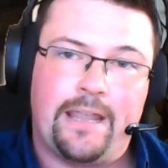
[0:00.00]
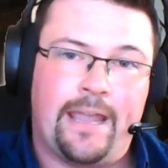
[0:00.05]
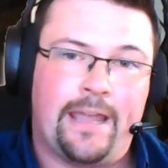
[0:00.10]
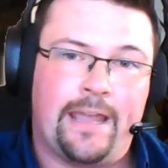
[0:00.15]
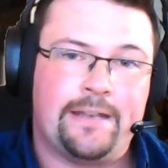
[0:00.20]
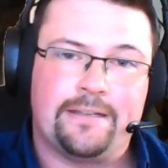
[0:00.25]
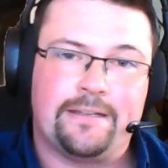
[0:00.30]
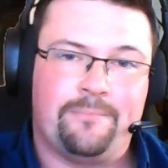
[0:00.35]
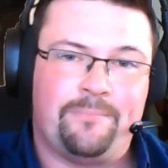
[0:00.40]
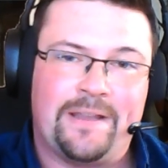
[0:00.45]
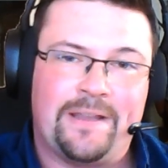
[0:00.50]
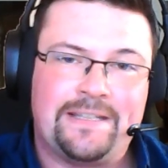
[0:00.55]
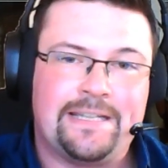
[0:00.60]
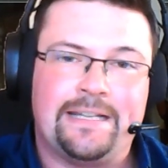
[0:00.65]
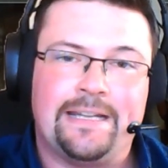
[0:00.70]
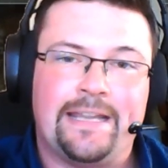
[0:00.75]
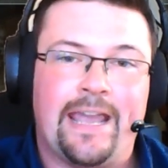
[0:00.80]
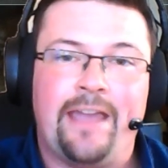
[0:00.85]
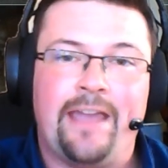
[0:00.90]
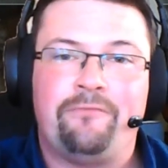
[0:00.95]
And
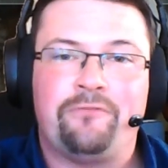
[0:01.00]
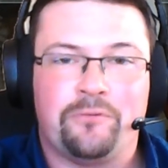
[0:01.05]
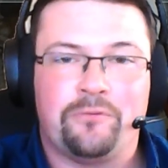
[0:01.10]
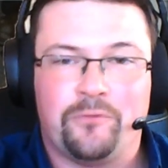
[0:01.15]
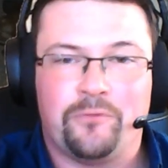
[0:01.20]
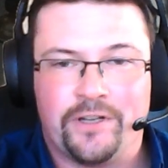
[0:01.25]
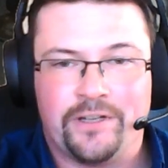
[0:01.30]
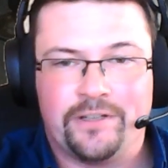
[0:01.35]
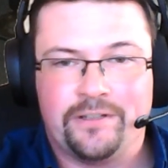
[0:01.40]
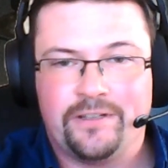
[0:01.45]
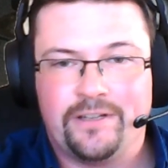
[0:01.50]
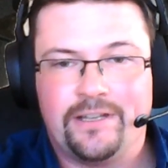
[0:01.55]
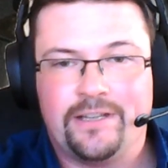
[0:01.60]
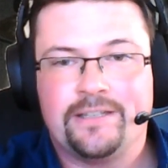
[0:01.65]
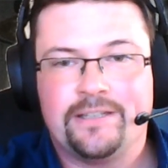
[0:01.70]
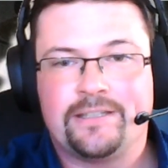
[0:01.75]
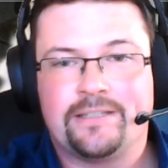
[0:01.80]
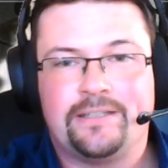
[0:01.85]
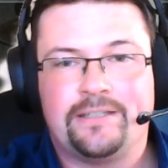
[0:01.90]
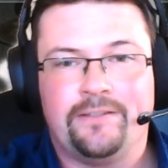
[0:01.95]
basically everyone
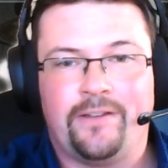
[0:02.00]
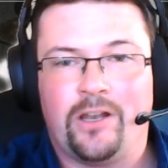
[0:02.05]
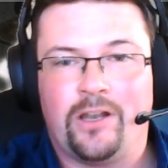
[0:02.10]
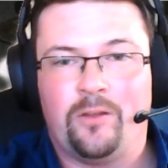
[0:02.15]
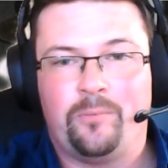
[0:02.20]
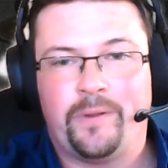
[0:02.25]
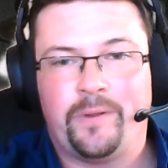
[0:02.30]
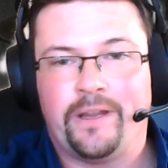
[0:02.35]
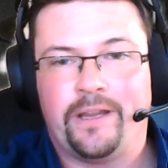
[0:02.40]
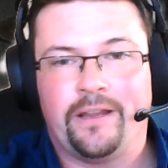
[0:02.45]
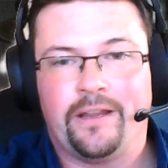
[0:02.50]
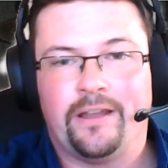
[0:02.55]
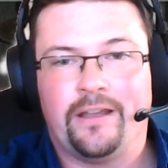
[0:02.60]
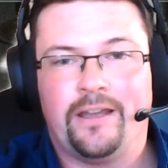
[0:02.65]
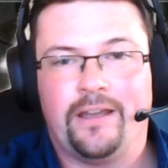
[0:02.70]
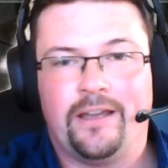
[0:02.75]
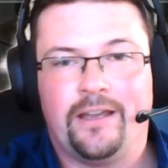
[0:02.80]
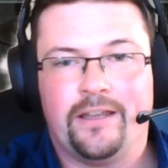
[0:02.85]
is developing